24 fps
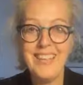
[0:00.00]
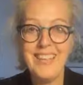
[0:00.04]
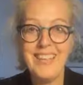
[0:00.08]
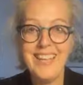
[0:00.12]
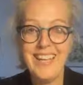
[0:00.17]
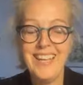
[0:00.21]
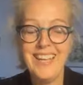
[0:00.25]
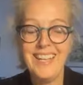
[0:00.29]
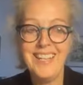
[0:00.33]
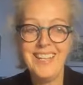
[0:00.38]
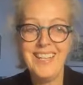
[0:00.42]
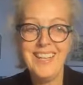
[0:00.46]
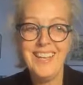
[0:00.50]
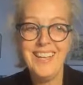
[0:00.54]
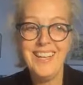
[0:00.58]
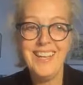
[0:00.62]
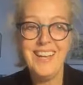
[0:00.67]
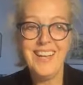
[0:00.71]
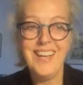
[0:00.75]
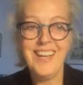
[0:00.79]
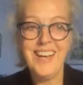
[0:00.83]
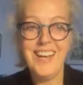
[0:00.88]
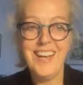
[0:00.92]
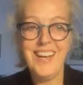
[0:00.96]
then
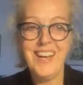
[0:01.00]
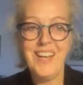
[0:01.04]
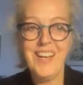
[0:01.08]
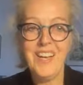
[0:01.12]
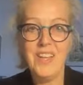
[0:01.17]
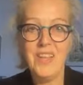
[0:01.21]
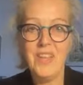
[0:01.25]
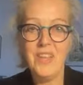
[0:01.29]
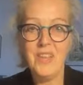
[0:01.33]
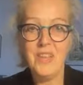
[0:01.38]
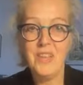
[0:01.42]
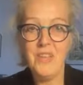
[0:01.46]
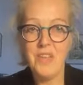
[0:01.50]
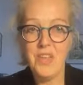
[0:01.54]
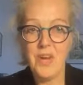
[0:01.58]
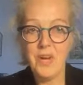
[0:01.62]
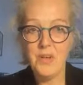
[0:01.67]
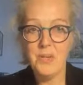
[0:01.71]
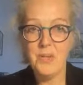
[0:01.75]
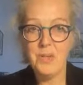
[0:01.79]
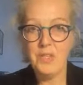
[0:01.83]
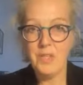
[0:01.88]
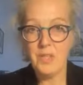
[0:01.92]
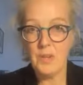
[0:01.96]

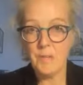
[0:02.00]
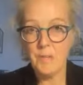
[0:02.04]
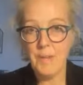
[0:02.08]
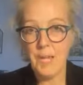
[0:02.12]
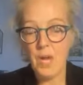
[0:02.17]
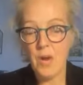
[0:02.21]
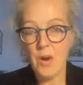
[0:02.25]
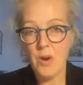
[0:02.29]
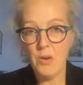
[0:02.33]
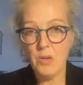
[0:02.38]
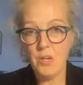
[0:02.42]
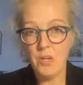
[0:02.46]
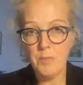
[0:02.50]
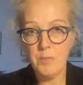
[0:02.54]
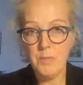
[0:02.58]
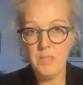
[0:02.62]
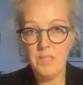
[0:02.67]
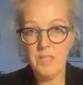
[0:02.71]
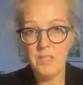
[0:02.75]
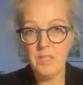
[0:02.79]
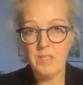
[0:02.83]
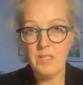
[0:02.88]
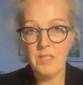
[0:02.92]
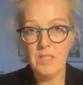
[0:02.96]
those could be
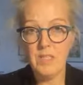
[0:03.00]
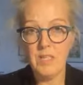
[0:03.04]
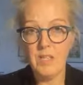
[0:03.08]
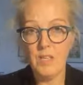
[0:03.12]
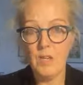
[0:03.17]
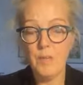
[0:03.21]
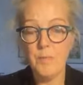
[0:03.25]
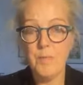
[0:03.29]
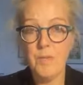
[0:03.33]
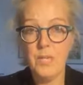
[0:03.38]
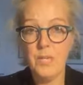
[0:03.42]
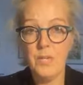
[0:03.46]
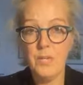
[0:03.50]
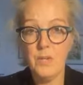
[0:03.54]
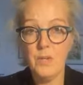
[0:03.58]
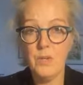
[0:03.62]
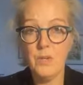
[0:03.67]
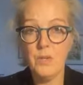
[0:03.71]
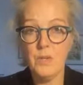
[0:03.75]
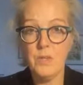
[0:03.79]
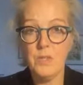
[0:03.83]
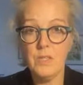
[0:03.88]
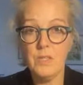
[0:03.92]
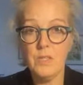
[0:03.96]
arguments that could be
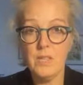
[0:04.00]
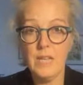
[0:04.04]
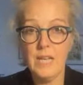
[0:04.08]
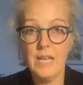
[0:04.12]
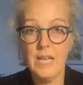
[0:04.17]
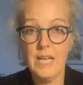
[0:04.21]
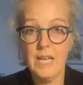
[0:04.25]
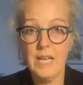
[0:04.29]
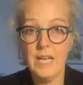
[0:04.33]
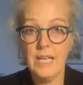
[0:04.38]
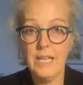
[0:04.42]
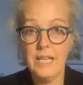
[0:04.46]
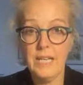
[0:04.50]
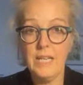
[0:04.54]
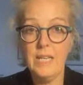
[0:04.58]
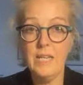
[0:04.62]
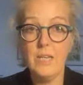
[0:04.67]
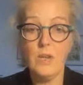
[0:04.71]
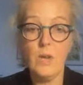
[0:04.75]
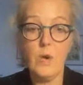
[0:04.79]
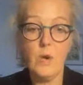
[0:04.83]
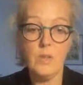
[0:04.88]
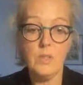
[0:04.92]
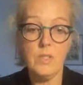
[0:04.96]
used
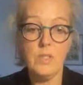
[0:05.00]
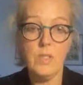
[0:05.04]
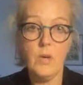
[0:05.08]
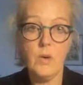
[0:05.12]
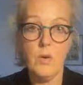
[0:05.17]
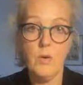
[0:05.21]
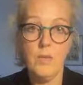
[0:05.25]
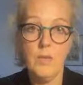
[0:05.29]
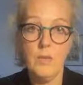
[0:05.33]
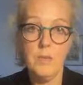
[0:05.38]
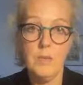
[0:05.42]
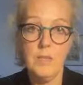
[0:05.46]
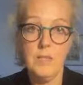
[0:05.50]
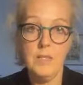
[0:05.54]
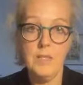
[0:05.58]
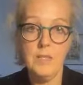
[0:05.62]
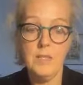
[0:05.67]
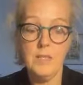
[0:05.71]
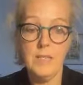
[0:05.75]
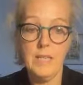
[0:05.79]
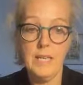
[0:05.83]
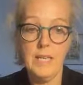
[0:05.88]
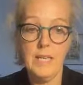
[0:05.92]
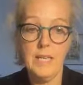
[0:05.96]
in a costs
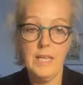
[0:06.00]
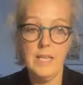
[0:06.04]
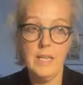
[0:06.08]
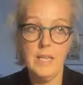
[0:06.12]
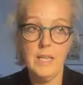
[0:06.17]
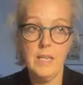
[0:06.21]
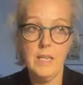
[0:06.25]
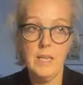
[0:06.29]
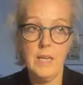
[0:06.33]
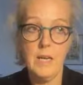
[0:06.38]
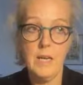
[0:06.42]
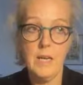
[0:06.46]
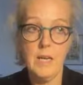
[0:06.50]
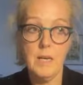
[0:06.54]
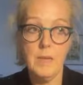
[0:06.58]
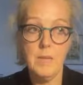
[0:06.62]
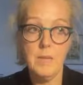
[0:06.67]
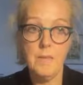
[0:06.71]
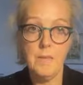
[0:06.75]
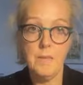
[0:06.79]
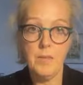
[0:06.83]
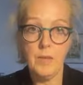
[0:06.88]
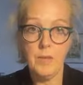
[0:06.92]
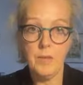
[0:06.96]
argument in
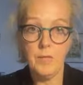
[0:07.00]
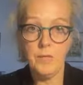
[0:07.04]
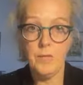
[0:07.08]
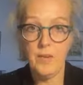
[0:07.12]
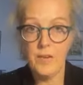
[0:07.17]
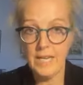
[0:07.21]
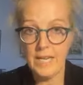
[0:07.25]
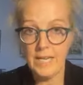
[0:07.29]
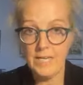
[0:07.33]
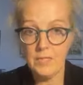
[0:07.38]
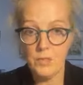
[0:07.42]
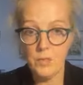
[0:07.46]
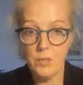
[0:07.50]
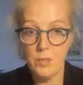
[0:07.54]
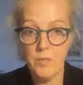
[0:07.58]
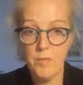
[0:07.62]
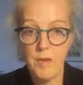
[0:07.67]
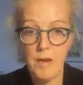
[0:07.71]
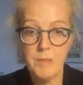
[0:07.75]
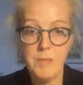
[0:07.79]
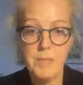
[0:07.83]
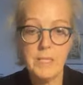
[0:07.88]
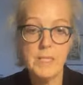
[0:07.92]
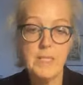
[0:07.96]
financial
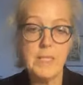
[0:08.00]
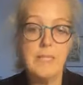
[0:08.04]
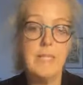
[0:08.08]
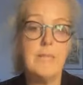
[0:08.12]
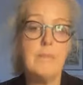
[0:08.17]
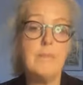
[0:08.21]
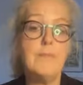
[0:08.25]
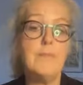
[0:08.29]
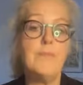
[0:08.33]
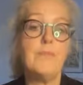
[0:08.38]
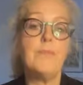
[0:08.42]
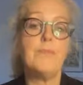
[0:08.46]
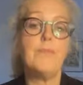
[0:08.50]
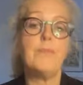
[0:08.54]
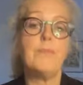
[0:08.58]
remedy.